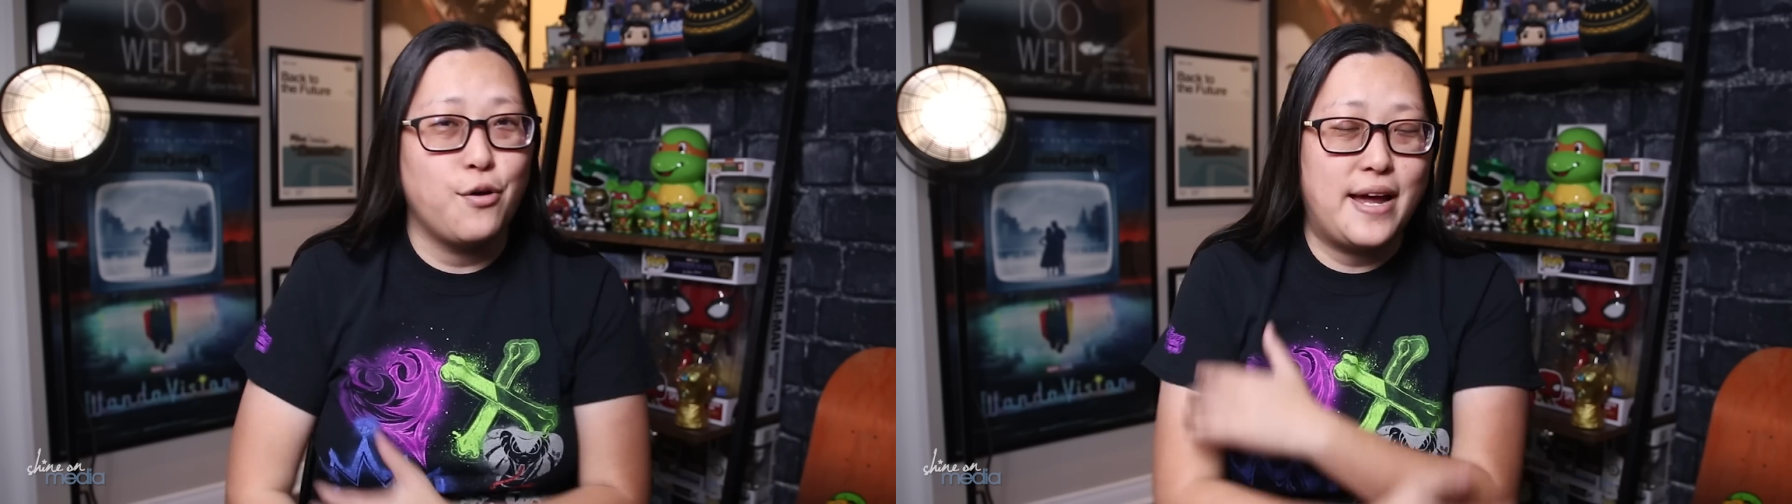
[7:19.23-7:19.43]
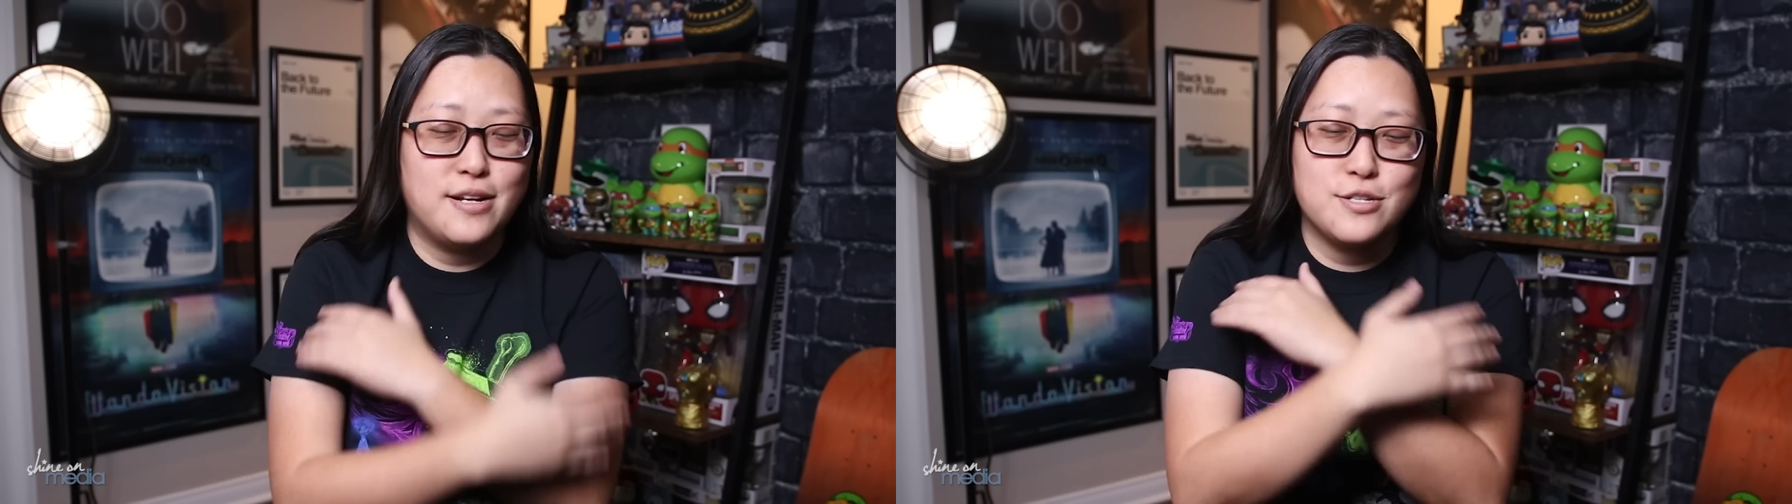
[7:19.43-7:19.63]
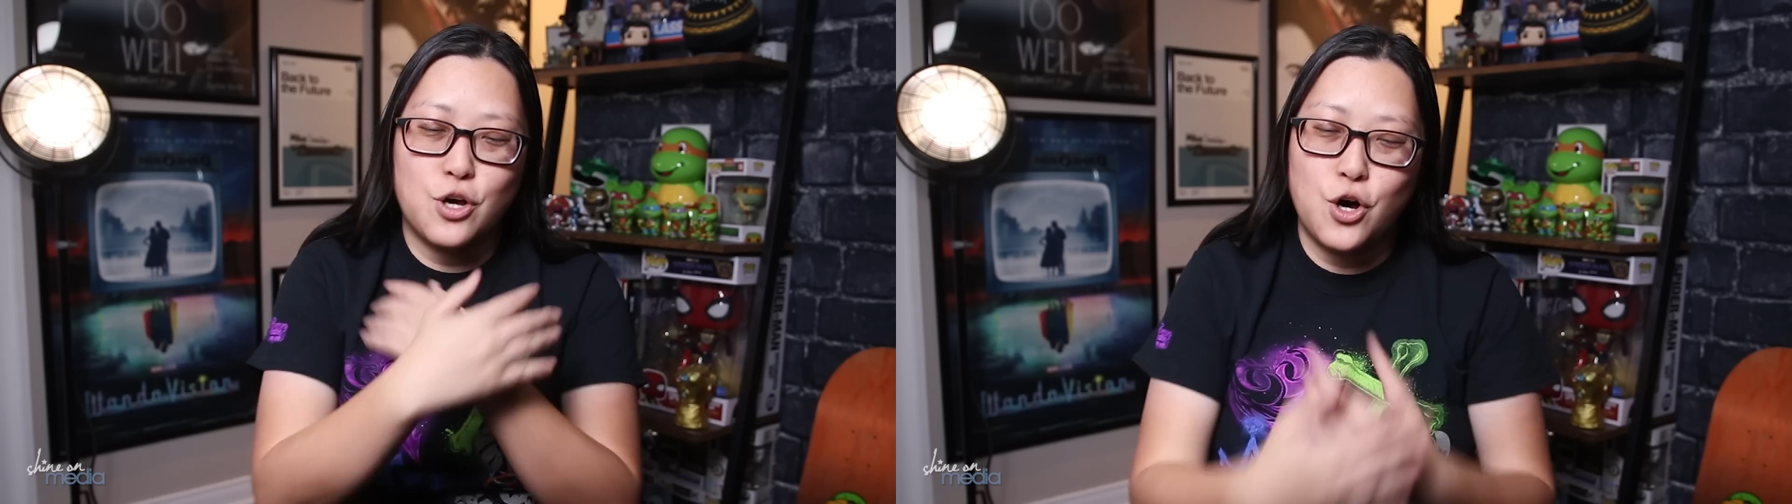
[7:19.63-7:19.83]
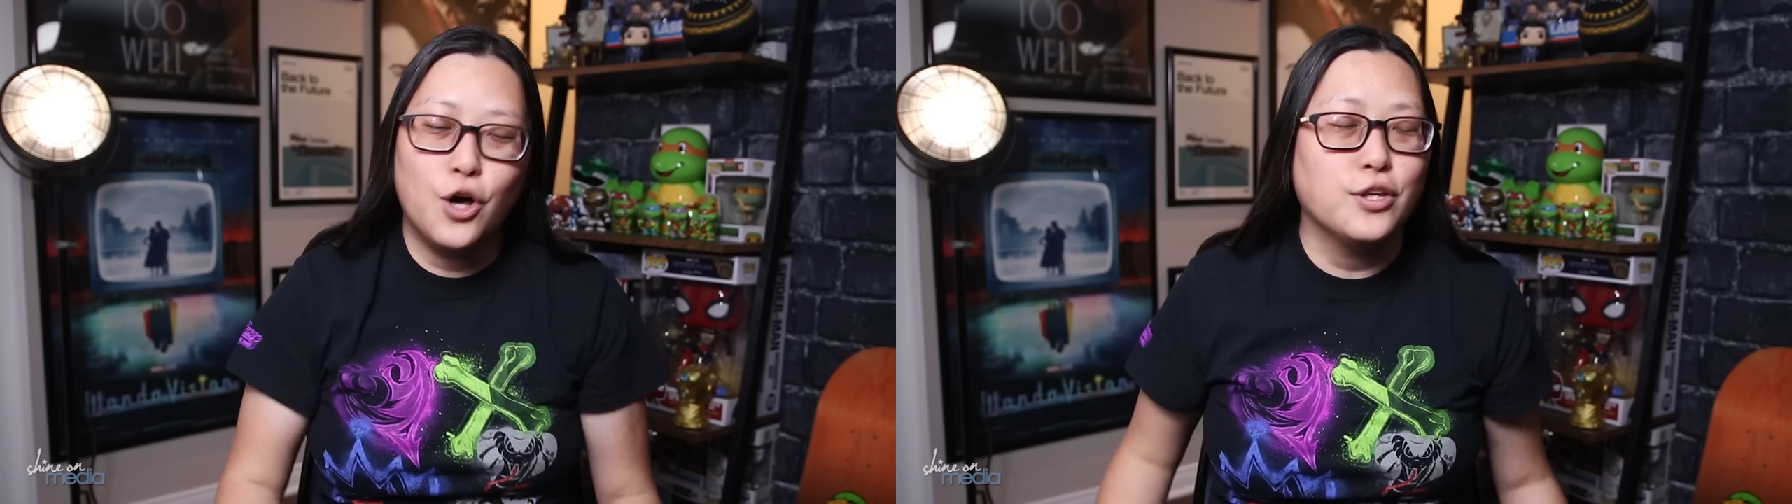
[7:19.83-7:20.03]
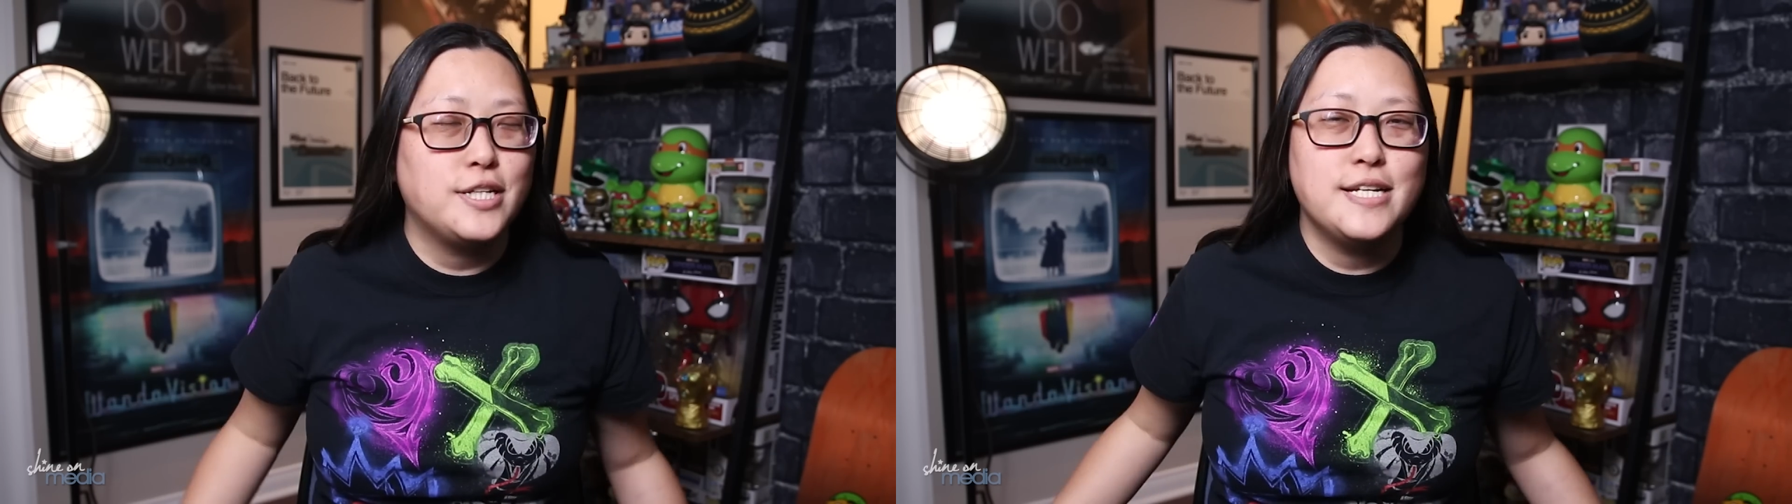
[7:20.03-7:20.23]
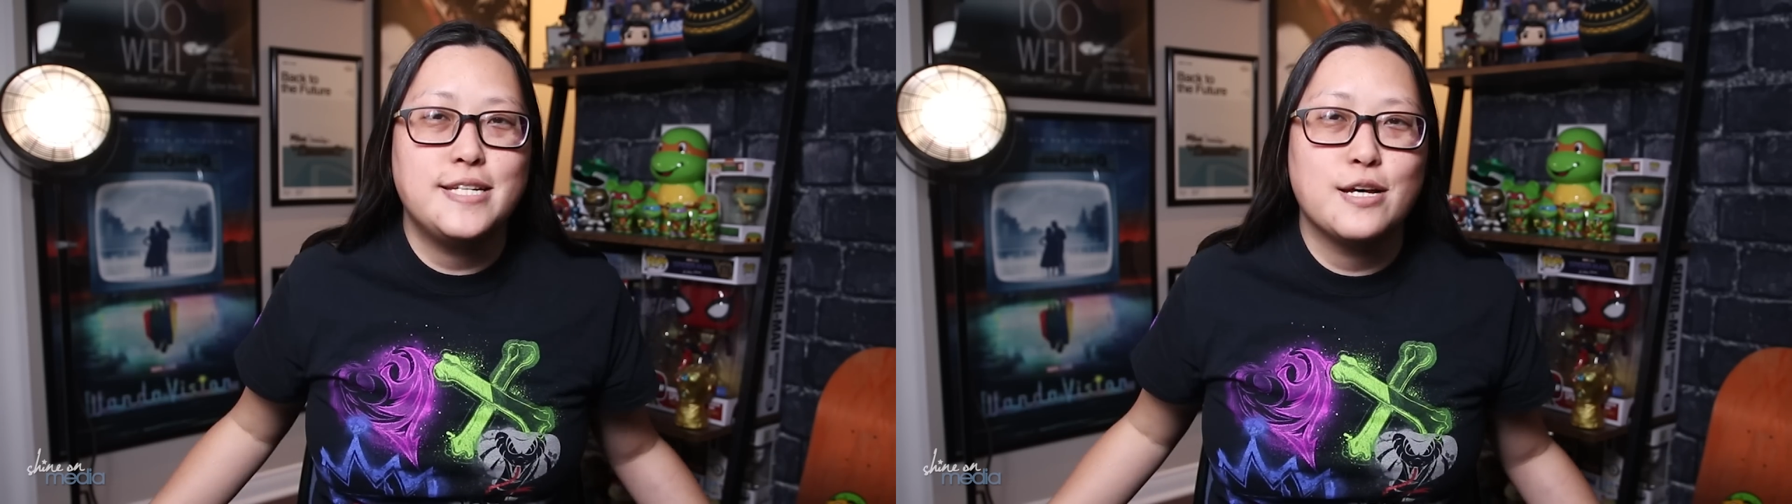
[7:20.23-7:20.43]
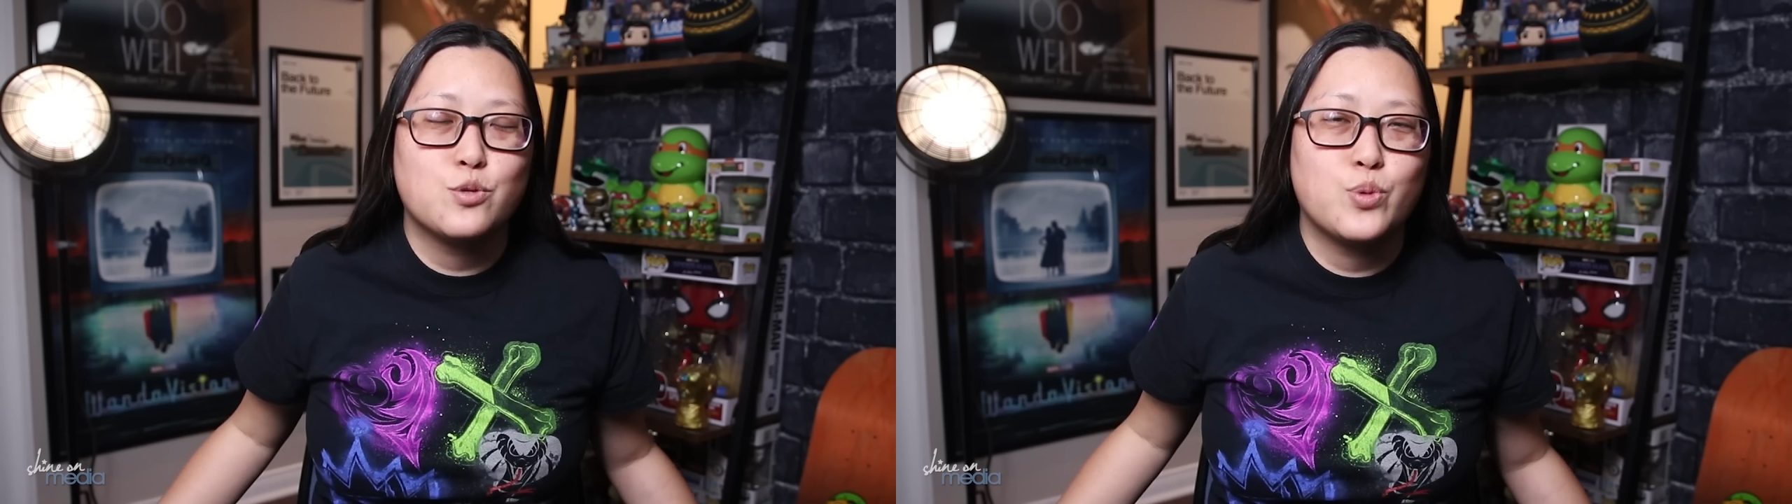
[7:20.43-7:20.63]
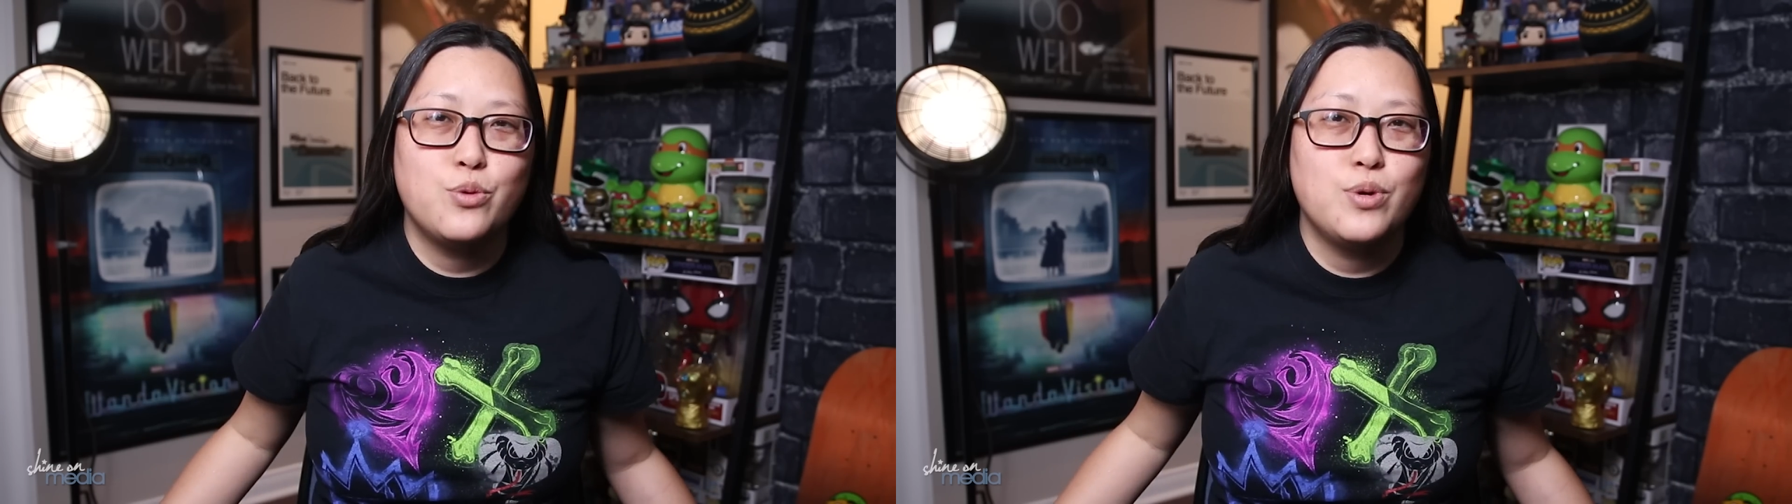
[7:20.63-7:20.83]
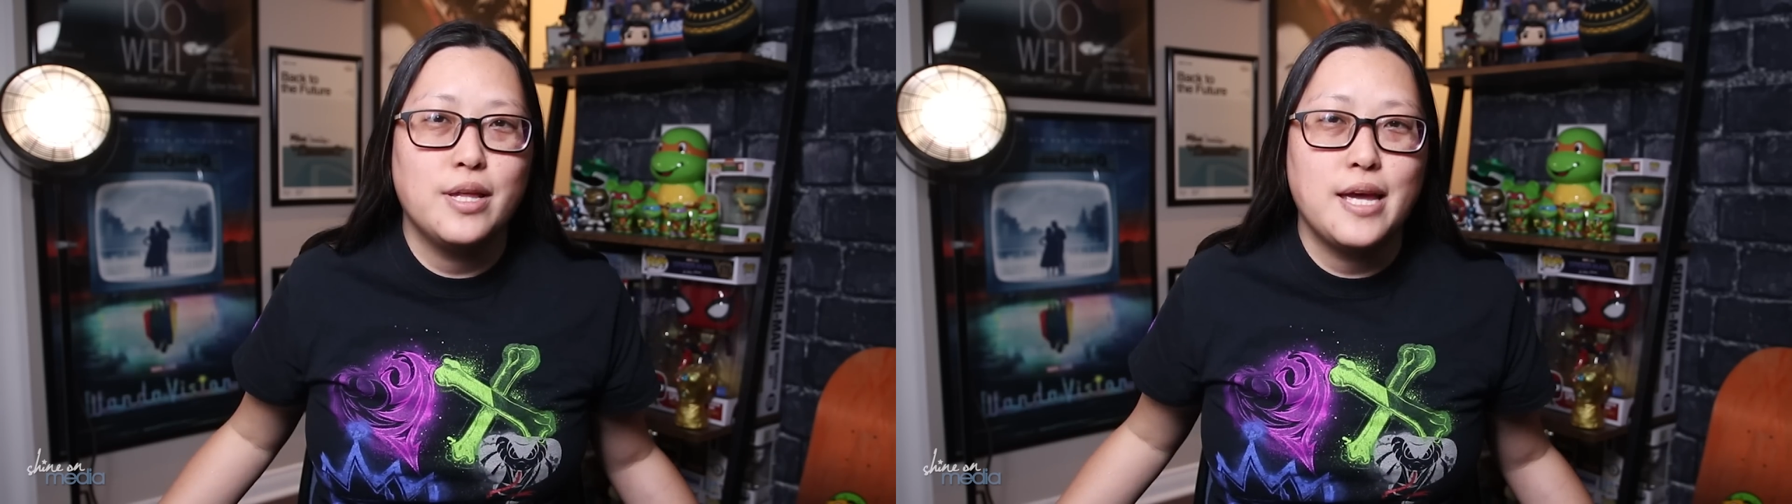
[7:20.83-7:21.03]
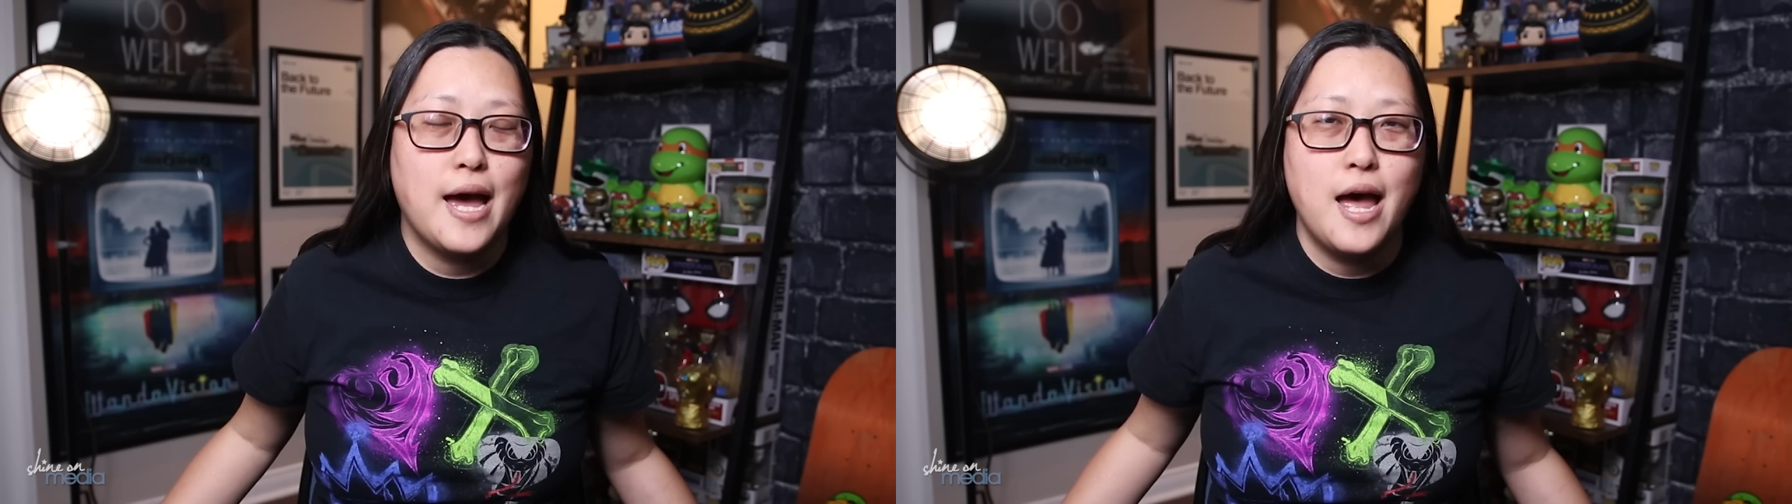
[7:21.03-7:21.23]
that is all the details we
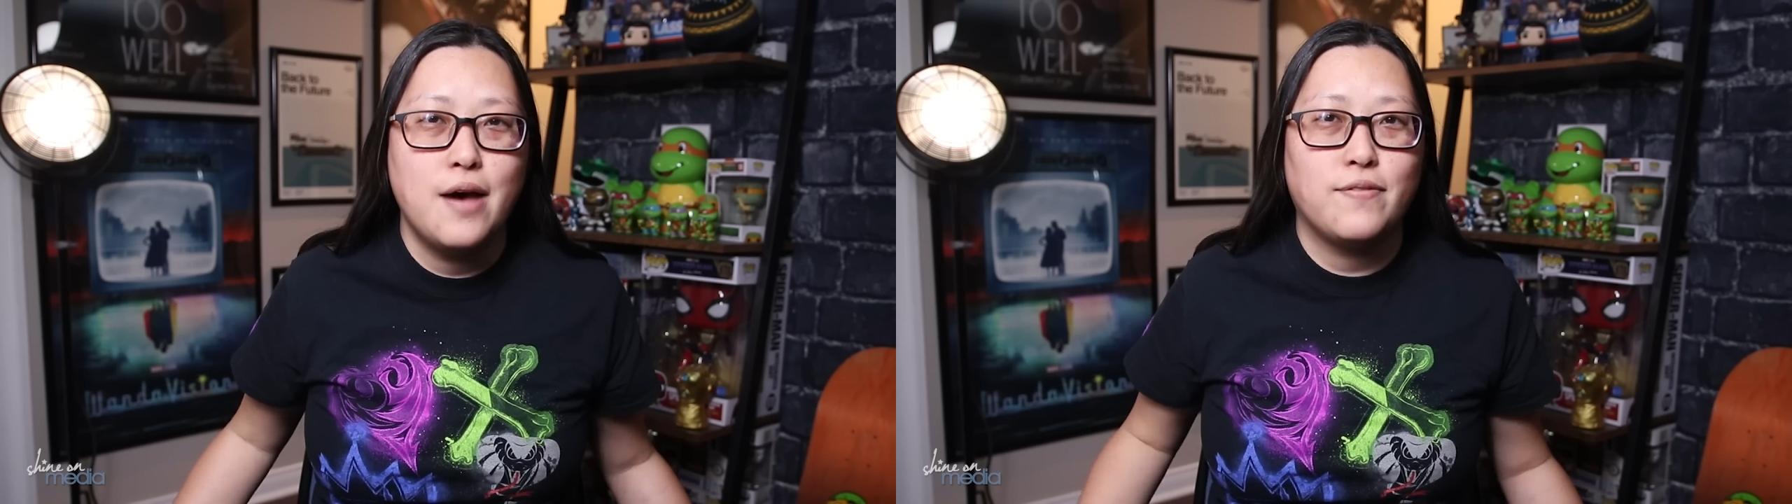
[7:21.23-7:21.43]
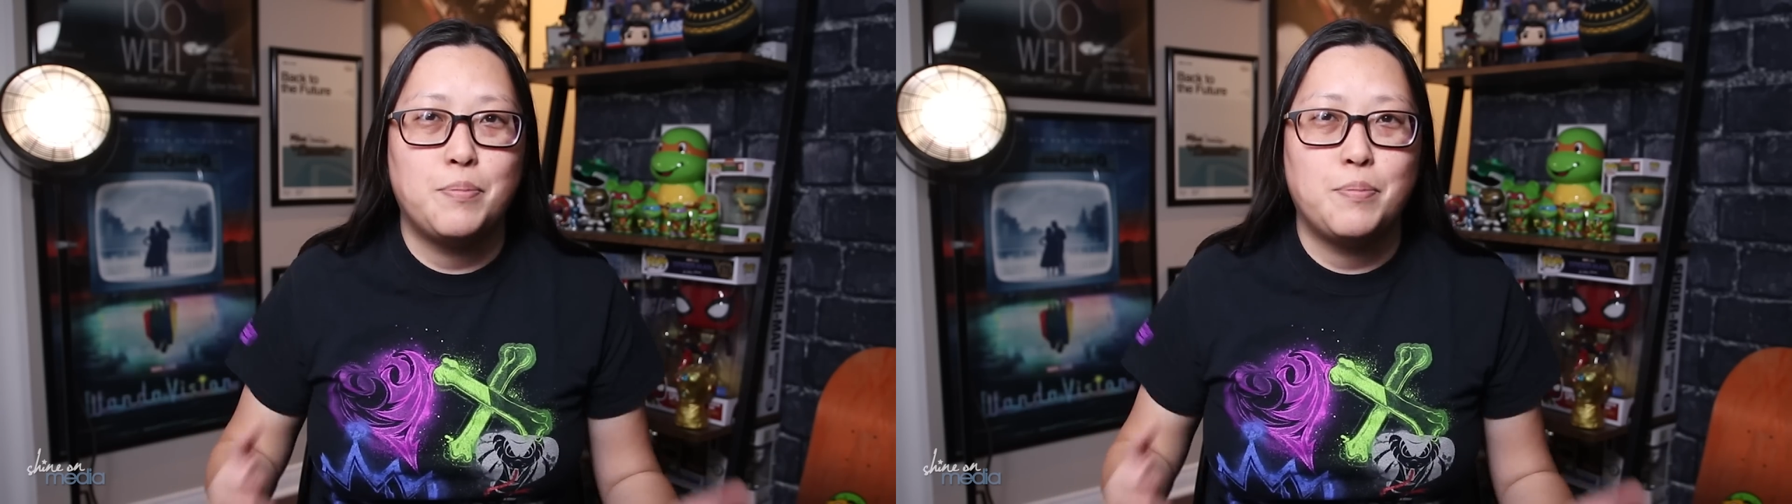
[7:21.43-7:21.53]
really have